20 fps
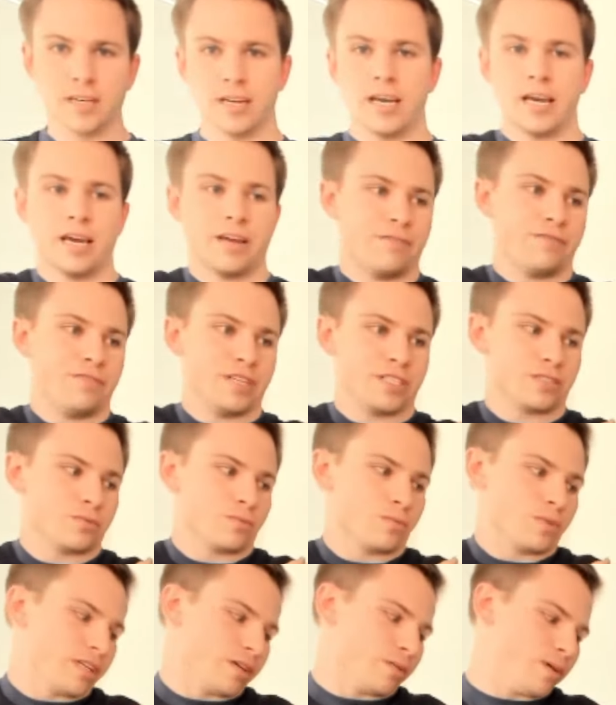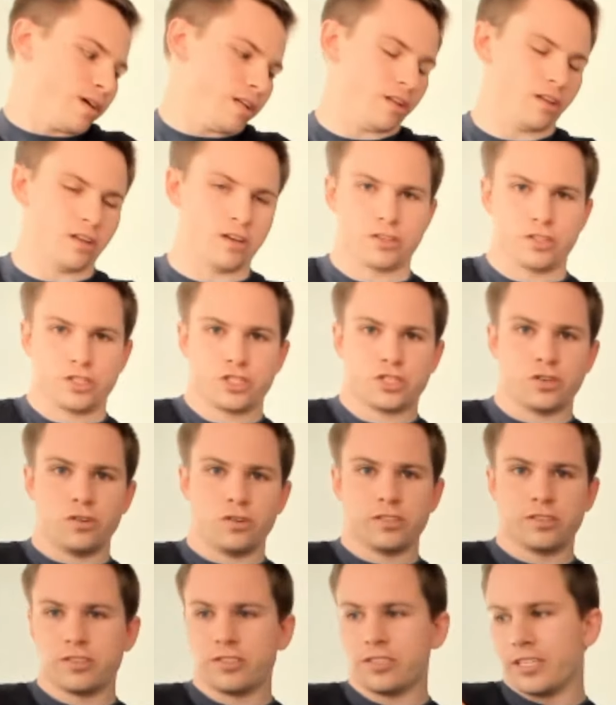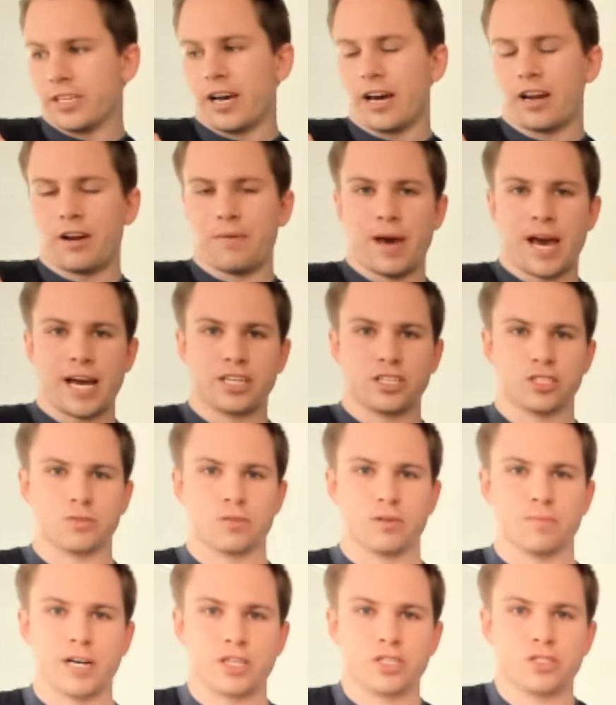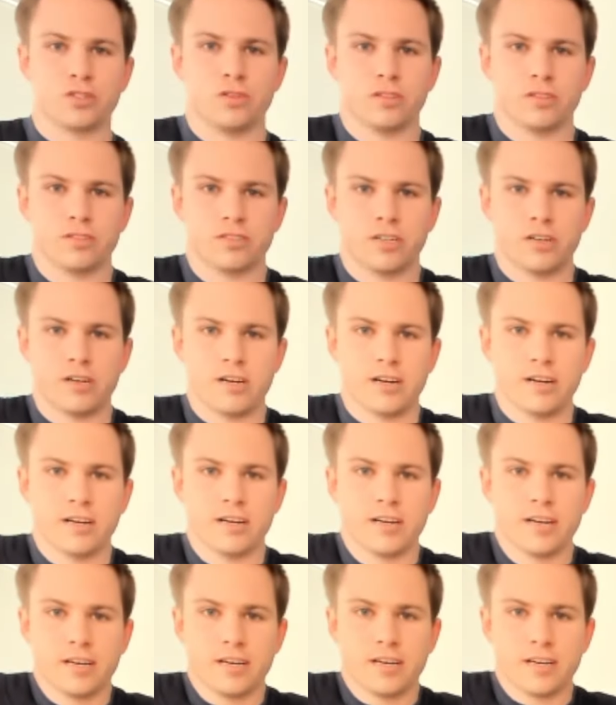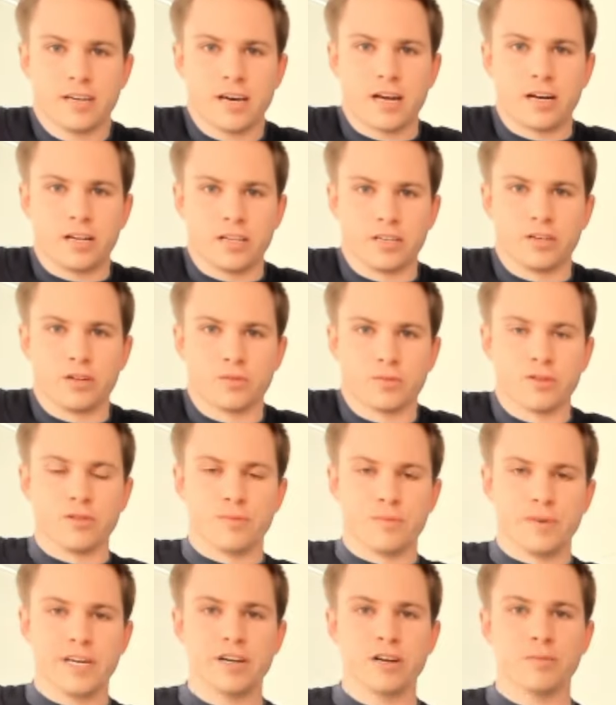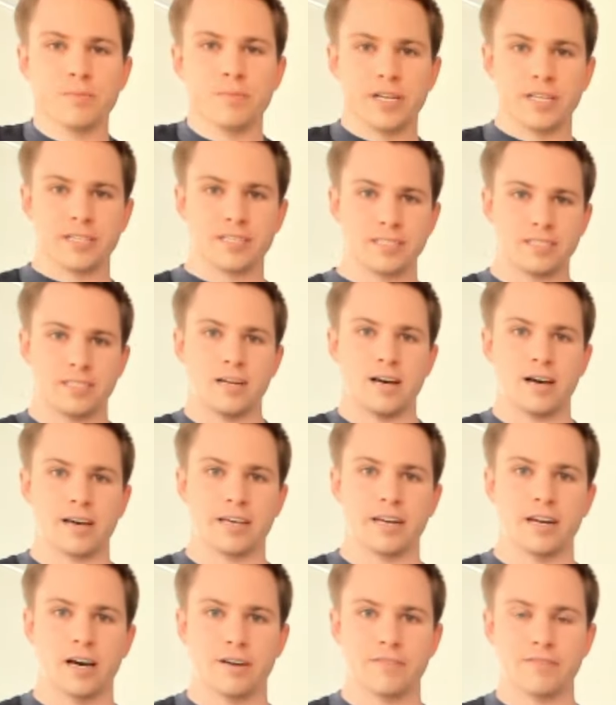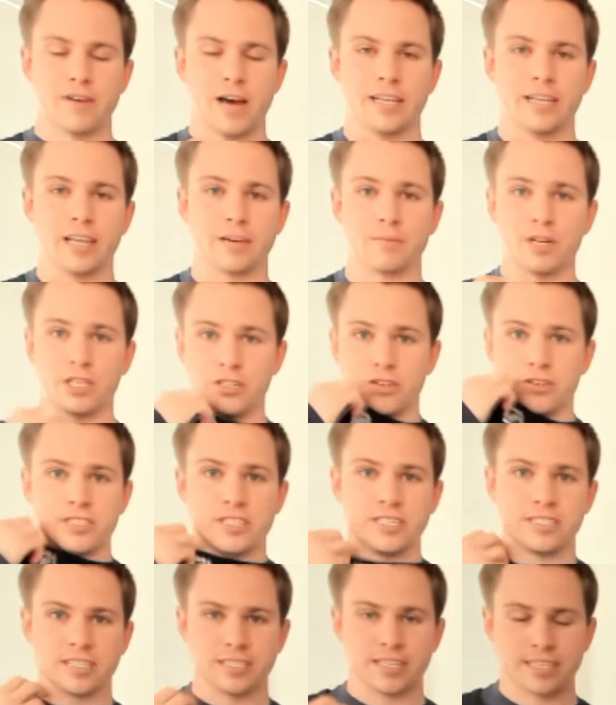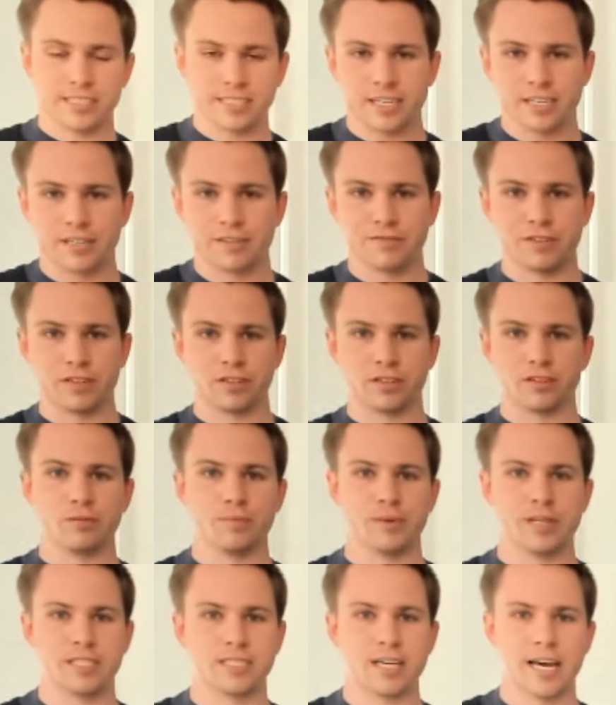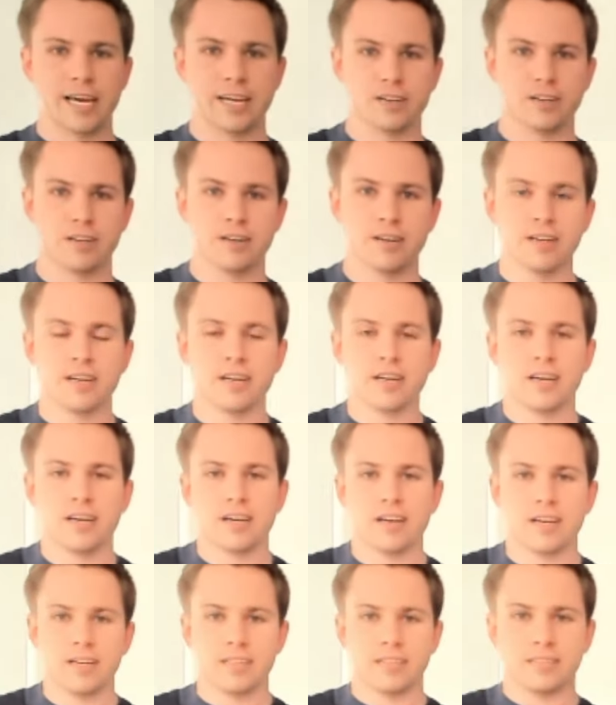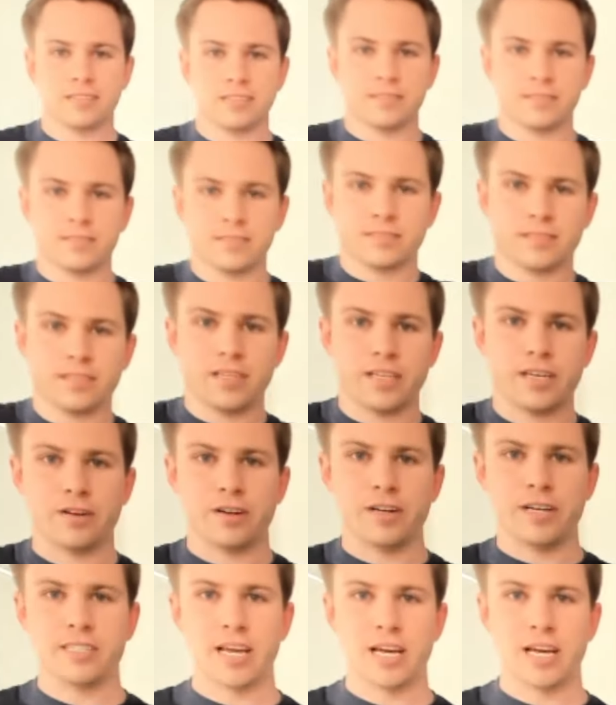And fits really well along the shoulders. It kind of matches where my shoulders are. Got a little room here, but it's snug enough. I like my jerseys, as I said, to fit a little bit tighter. Here it is.